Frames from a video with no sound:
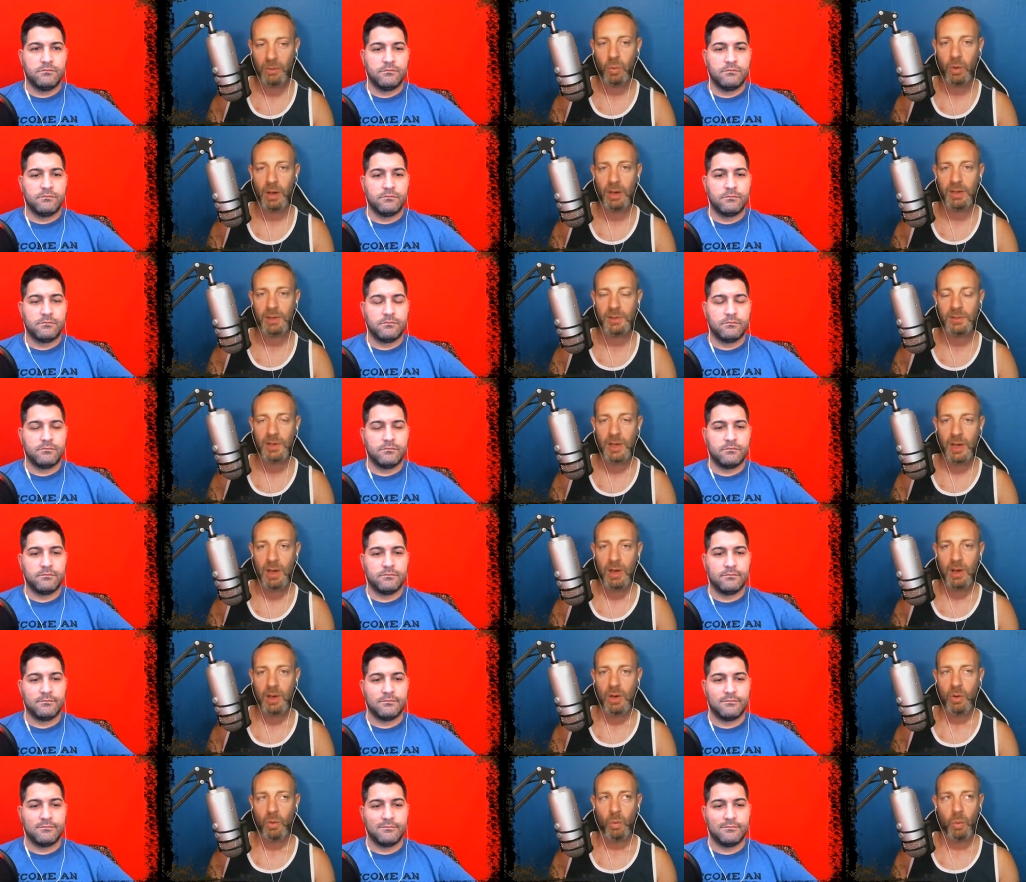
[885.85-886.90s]
Speaker 1: Was
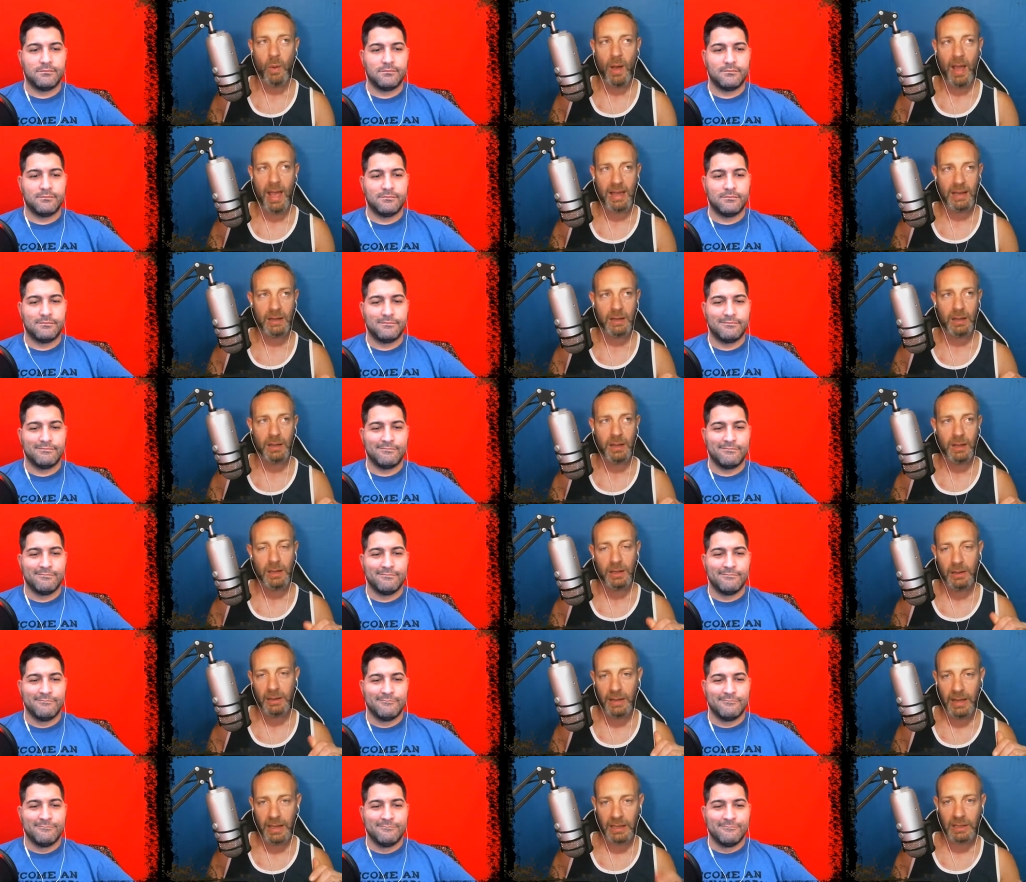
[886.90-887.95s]
when
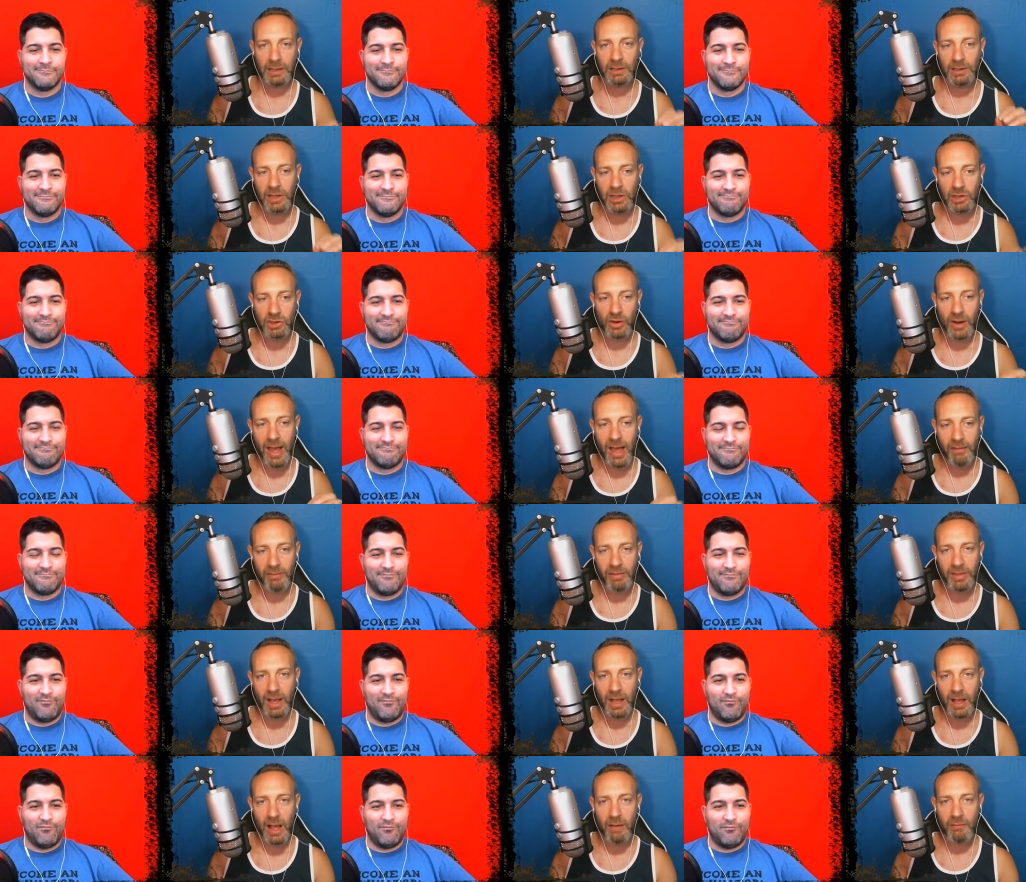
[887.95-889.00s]
Nick and Alicia are having
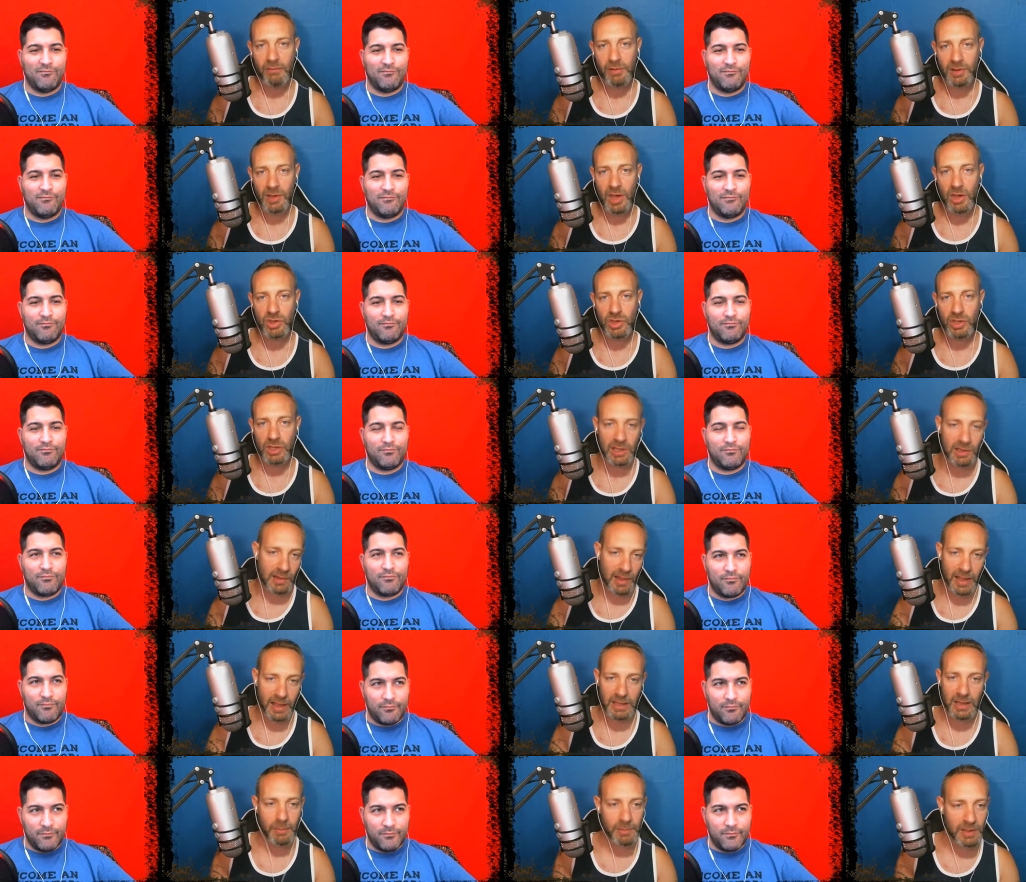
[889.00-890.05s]
that conversation, he's
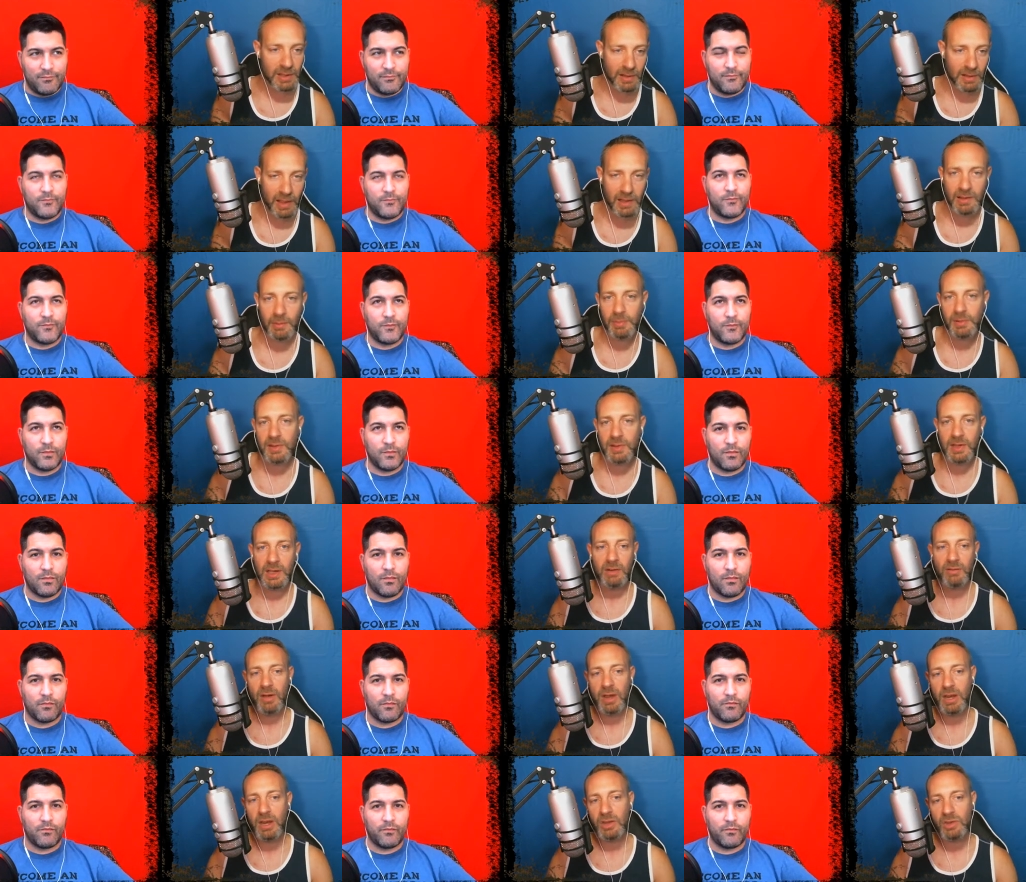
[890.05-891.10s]
lighting up, he lights up a
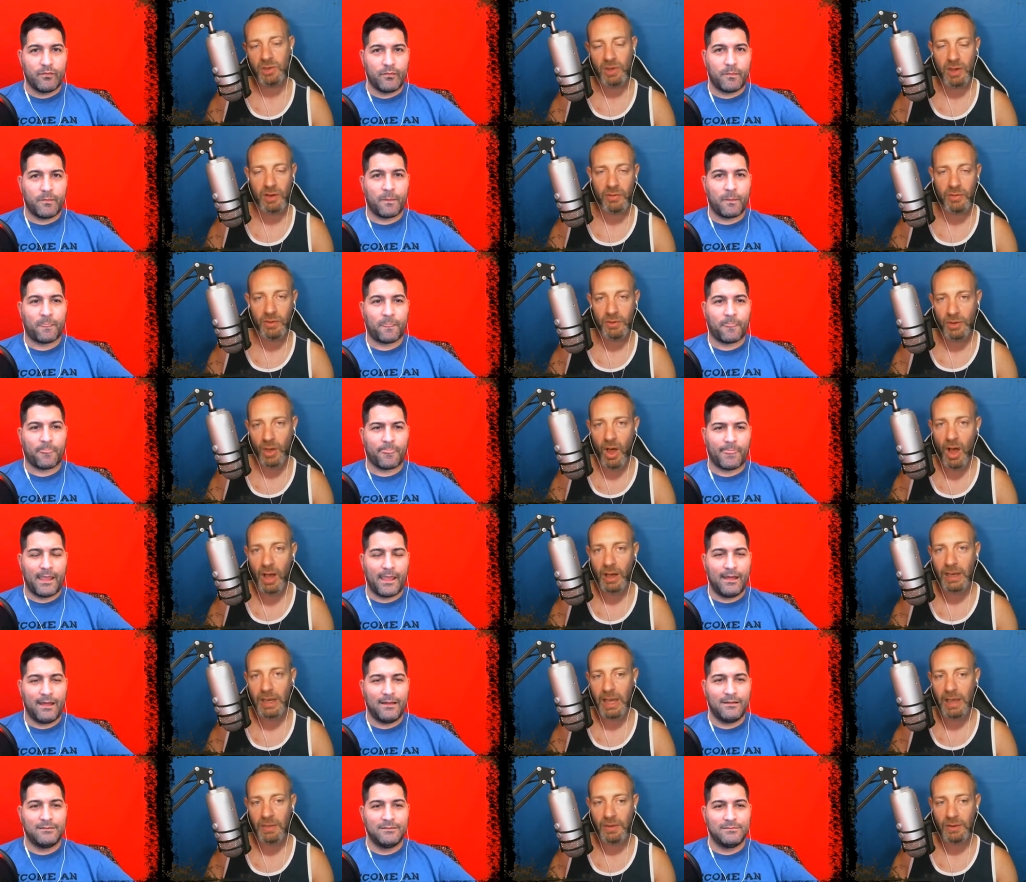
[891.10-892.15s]
cigarette and shit, and they're
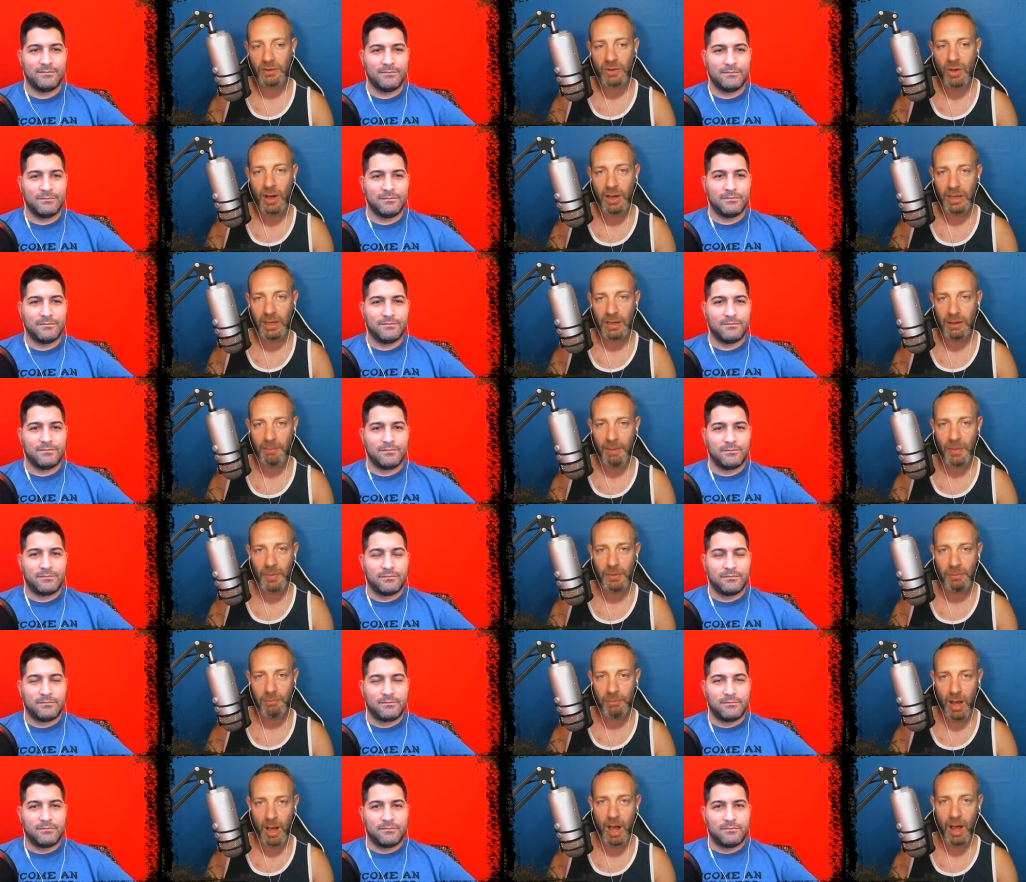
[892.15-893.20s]
talking about their
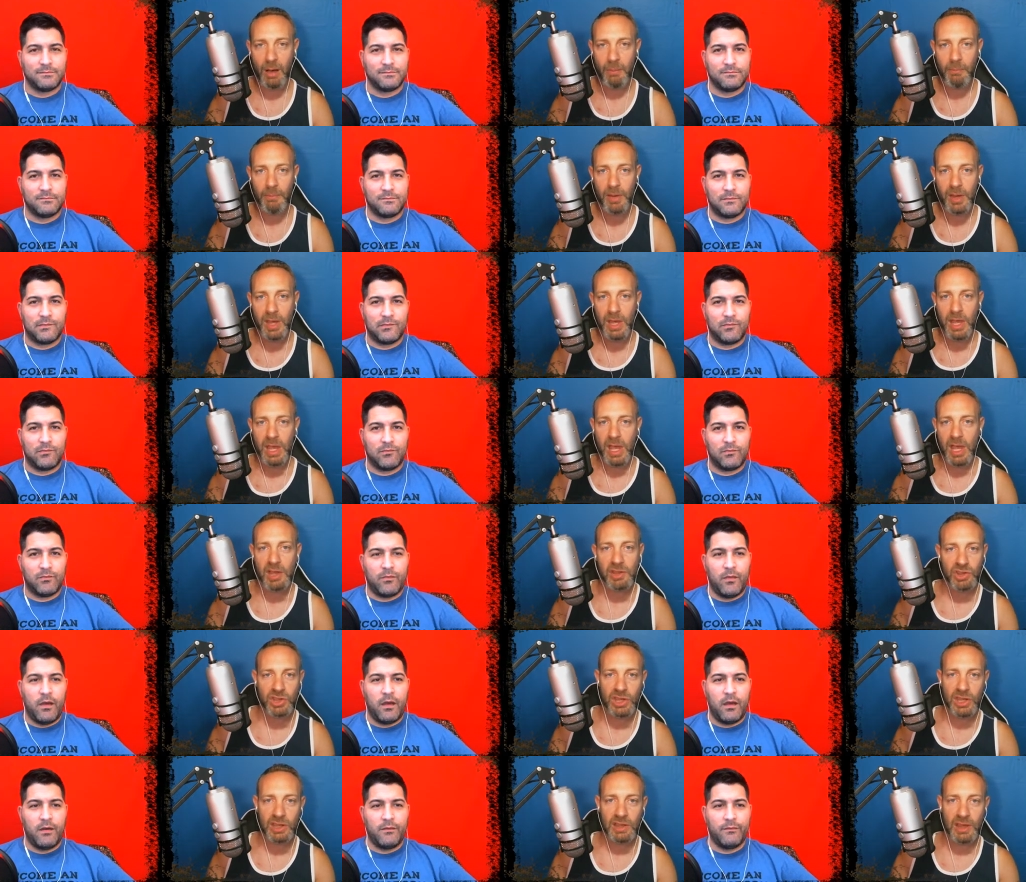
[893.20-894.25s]
mom, and
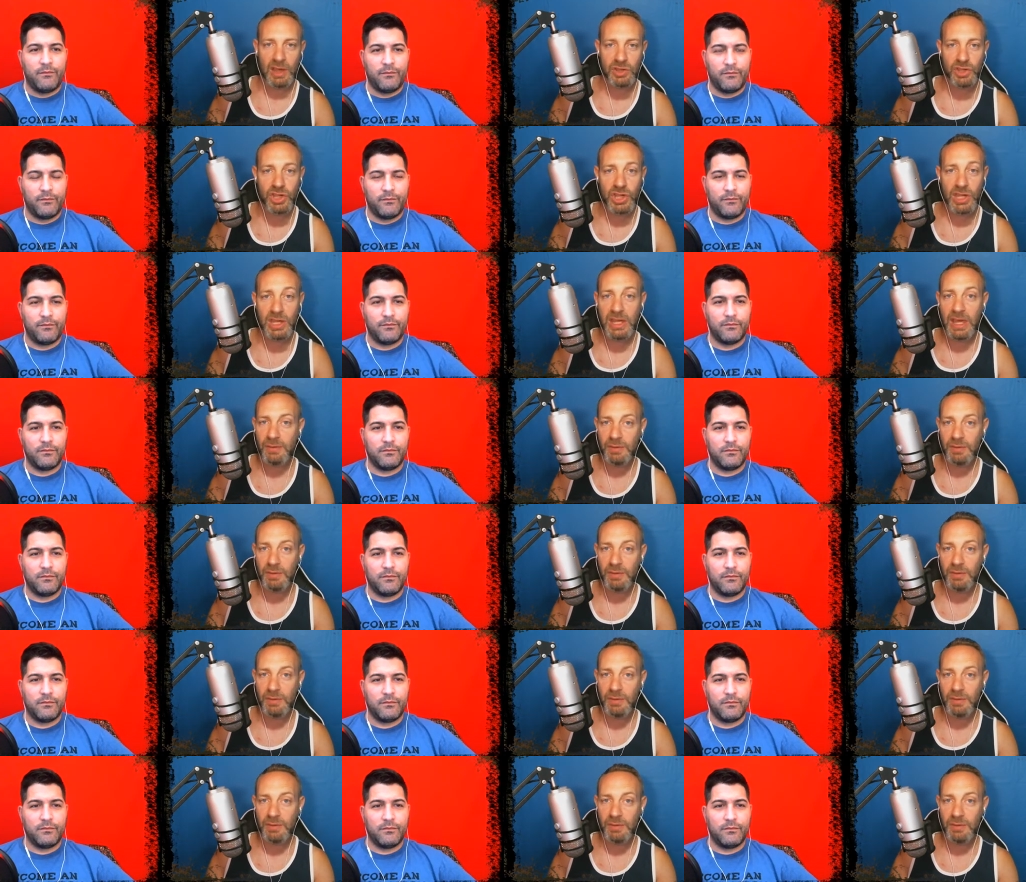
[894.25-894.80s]
yeah. she